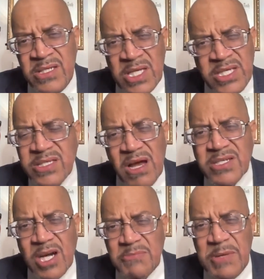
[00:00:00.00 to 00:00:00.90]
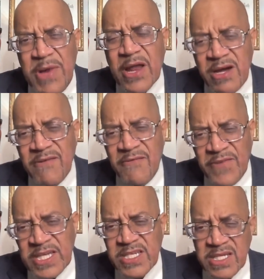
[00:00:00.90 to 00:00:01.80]
and she started talking to me about her
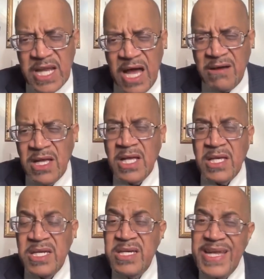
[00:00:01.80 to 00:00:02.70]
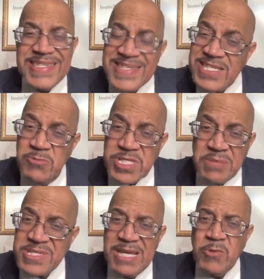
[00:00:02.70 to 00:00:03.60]
affliction and how, in essence, she was
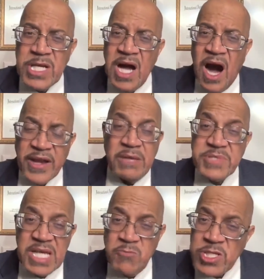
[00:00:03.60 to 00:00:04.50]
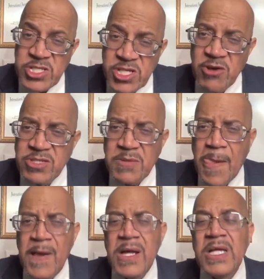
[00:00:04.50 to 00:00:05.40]
upset with God and upset with the church
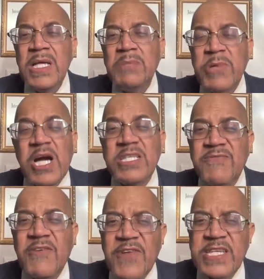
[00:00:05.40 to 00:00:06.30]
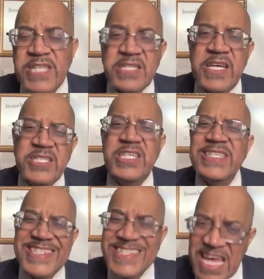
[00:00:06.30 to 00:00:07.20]
because of affliction. Again, she
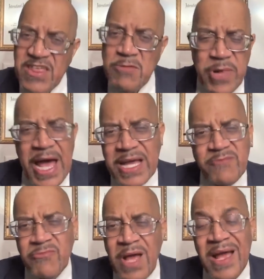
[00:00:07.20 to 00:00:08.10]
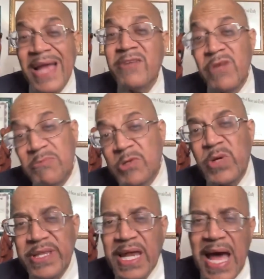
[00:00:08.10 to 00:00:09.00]
didn't say that, but I could I could read
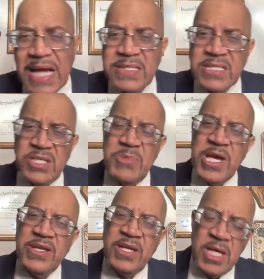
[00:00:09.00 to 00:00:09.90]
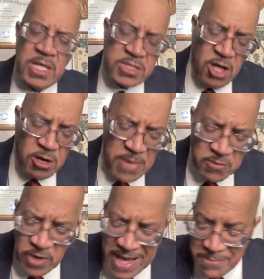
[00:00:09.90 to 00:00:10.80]
between the lines. And she began to talk about
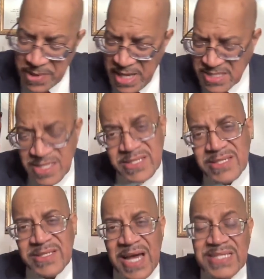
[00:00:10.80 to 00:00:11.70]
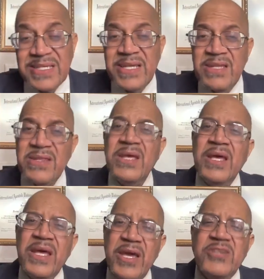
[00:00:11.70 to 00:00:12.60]
what happened. And I said, sister, I said,
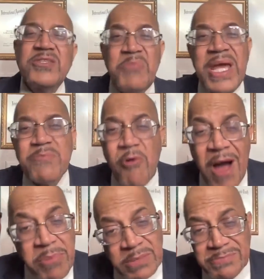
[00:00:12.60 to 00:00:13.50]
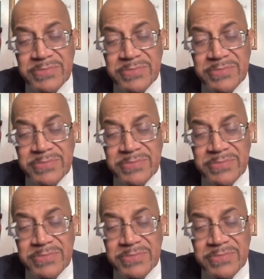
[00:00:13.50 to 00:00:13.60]
here's the main problem.